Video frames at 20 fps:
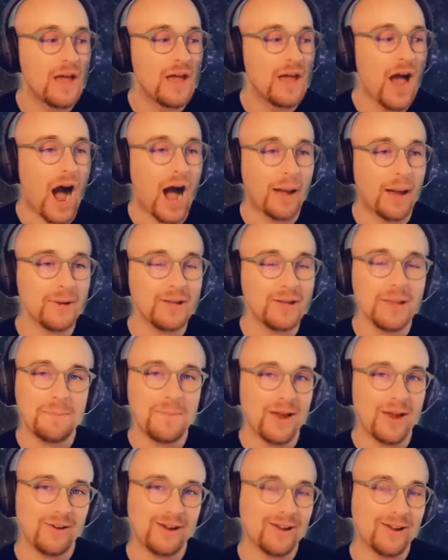I'm going to
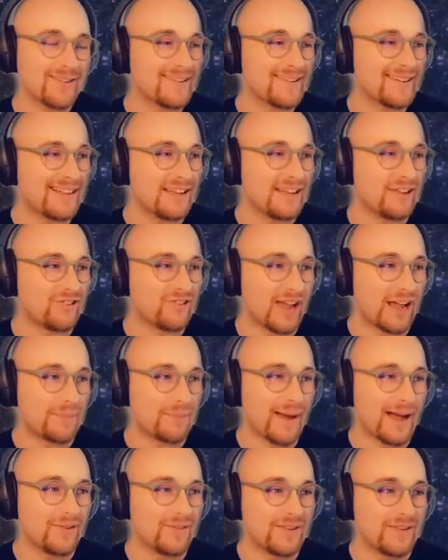periodically check
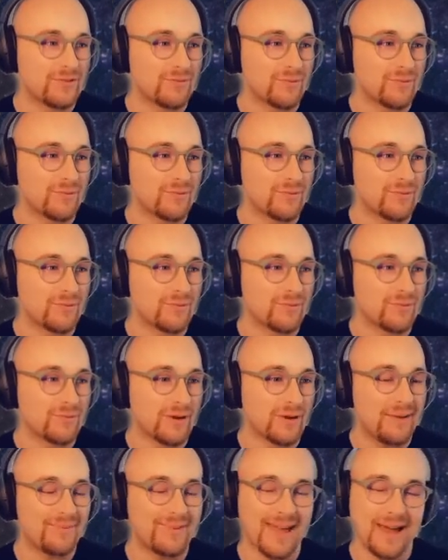back on this Remo tab.
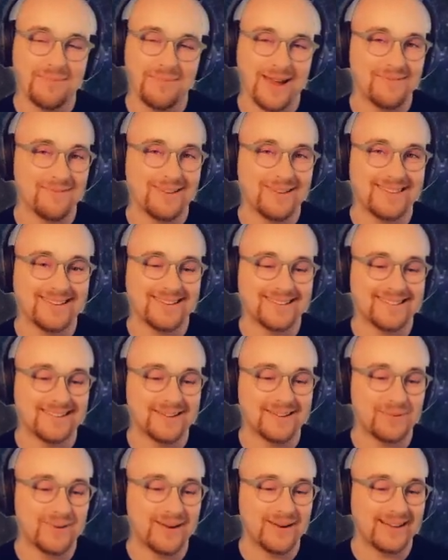Yep, everything's still
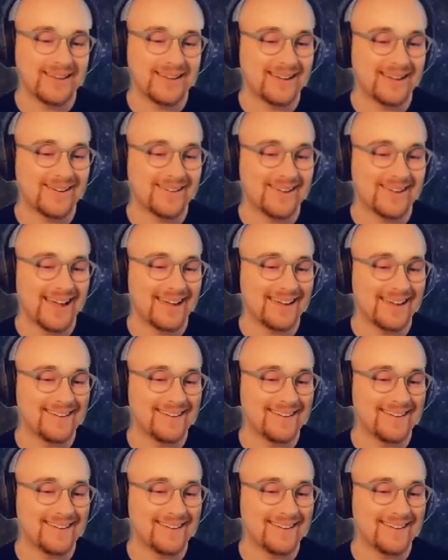working okay.